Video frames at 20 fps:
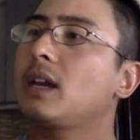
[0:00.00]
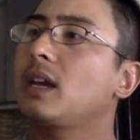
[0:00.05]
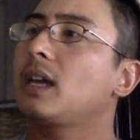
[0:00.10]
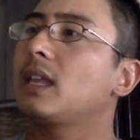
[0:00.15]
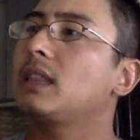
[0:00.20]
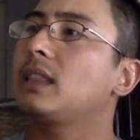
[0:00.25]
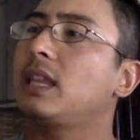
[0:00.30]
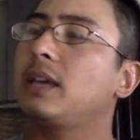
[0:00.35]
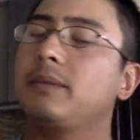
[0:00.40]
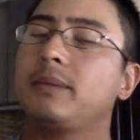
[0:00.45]

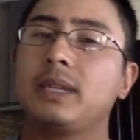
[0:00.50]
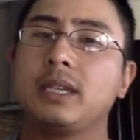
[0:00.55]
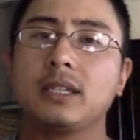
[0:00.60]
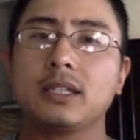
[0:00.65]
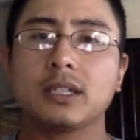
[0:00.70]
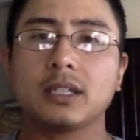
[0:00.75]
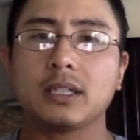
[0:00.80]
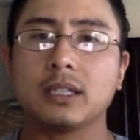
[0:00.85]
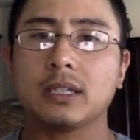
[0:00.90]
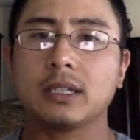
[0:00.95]
let
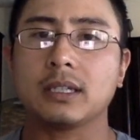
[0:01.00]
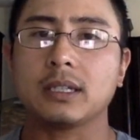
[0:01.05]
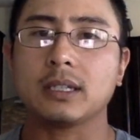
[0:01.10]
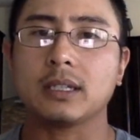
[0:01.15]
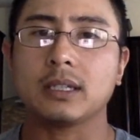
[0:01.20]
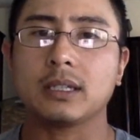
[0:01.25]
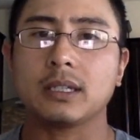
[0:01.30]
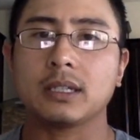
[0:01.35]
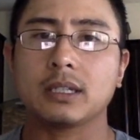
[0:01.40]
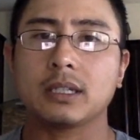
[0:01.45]
me
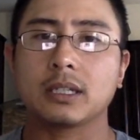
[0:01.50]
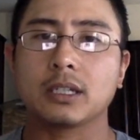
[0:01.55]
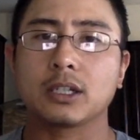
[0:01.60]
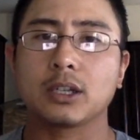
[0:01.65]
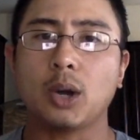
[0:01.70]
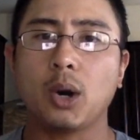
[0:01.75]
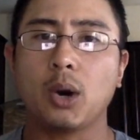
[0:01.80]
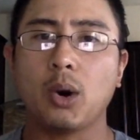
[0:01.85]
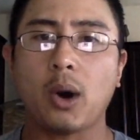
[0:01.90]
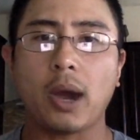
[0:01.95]

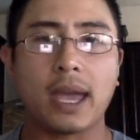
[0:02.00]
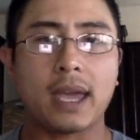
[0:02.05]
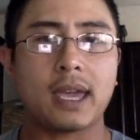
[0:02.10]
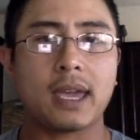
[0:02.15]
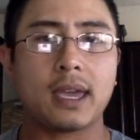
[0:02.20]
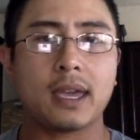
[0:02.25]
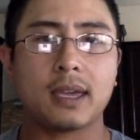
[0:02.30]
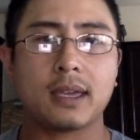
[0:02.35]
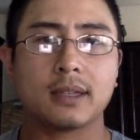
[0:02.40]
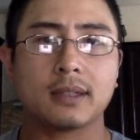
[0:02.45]
go
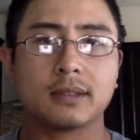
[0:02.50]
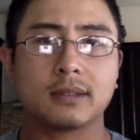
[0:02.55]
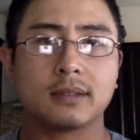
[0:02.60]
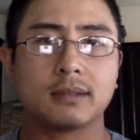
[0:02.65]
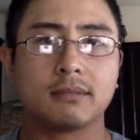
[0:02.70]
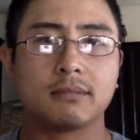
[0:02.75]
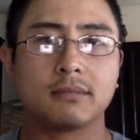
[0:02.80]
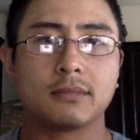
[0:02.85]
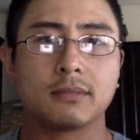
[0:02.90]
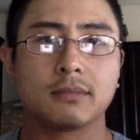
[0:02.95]
and
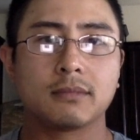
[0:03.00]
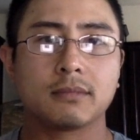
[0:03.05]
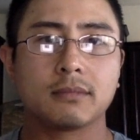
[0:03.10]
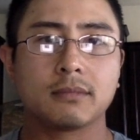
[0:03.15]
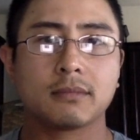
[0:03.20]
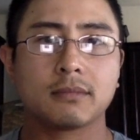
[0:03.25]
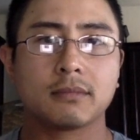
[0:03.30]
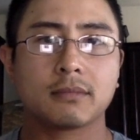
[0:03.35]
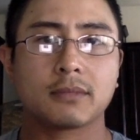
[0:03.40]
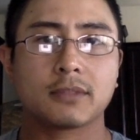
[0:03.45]

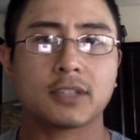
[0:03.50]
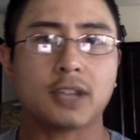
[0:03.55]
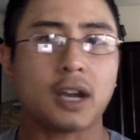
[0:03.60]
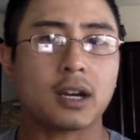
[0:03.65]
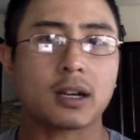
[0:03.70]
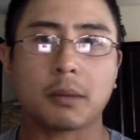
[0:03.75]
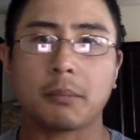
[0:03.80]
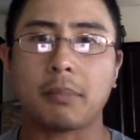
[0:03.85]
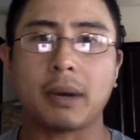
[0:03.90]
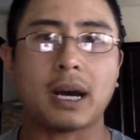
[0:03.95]
talk
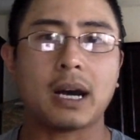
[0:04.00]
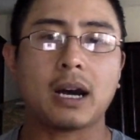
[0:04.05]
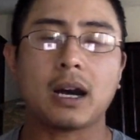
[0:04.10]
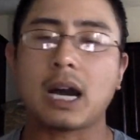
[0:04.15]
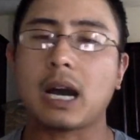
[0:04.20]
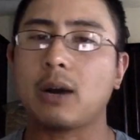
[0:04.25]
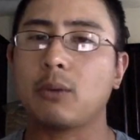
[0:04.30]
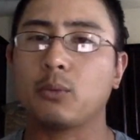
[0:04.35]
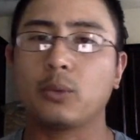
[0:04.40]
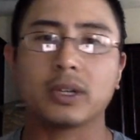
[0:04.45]
about
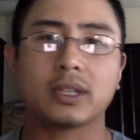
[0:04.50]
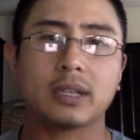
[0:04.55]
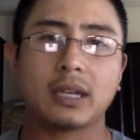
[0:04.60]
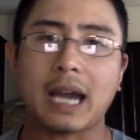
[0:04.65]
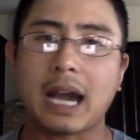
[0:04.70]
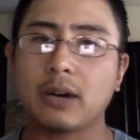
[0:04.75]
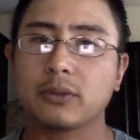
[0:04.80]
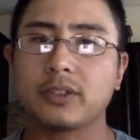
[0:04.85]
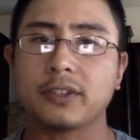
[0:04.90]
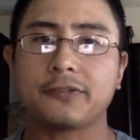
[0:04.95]

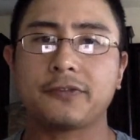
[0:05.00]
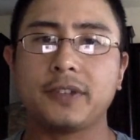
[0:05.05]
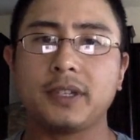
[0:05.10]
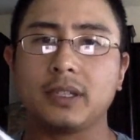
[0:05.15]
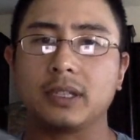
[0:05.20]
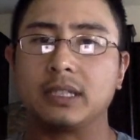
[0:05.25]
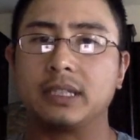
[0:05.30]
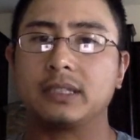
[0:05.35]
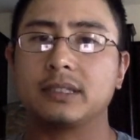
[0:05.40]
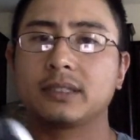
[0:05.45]
how the feel
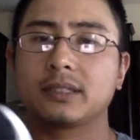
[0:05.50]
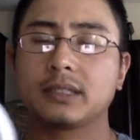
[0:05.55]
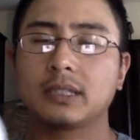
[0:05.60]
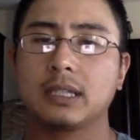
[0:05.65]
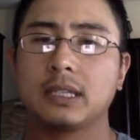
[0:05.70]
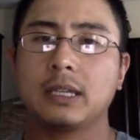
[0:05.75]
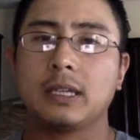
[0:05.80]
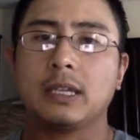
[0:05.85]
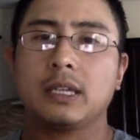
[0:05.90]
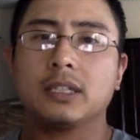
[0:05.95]
is.
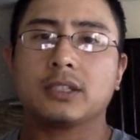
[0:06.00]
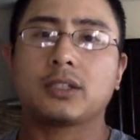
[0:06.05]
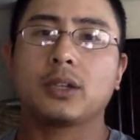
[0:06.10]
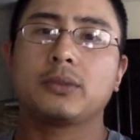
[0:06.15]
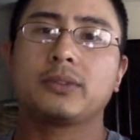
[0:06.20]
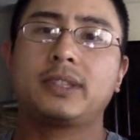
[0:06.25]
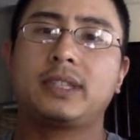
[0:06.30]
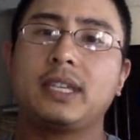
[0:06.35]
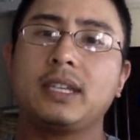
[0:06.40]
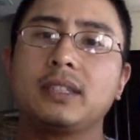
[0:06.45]
So
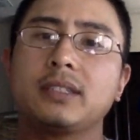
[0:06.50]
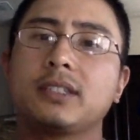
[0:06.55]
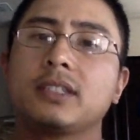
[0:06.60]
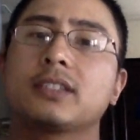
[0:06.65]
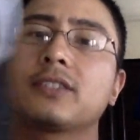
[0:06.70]
this is